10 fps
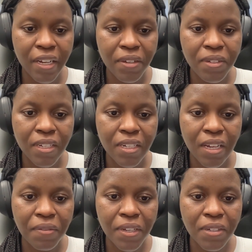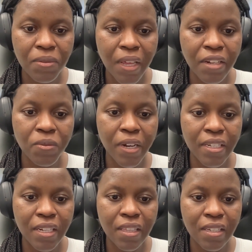at UC Davis. So that's where I
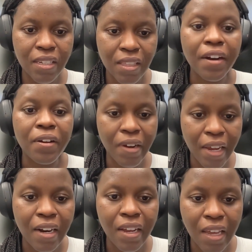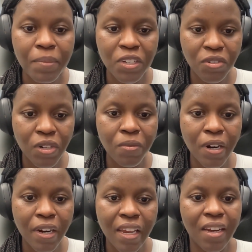did the synthetic organic chemistry
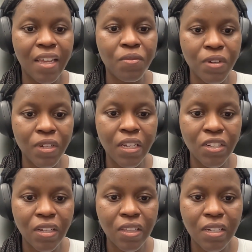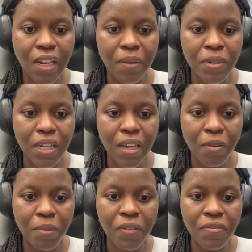work. And he really took the time to
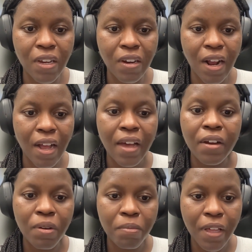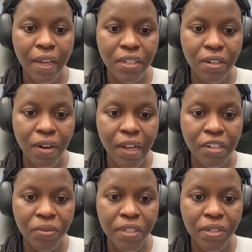help me figure out how to apply to
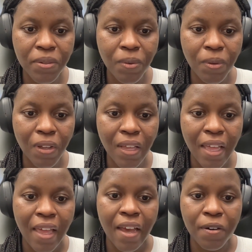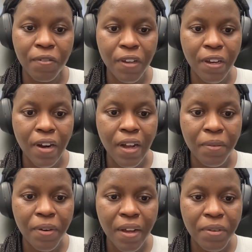graduate school, how to figure out
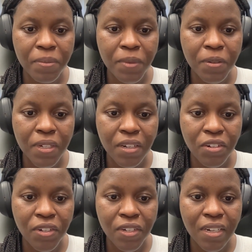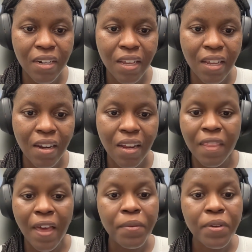what I was most interested in.
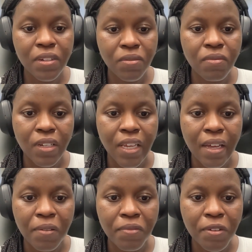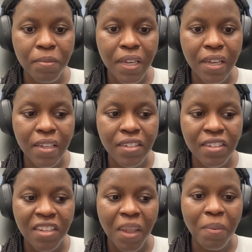And that was really helpful because
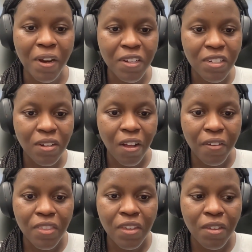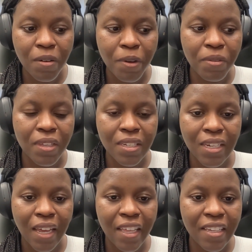my parents, even though they're both in
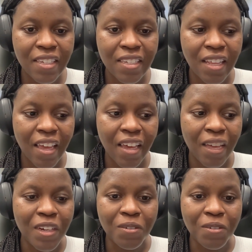science, they,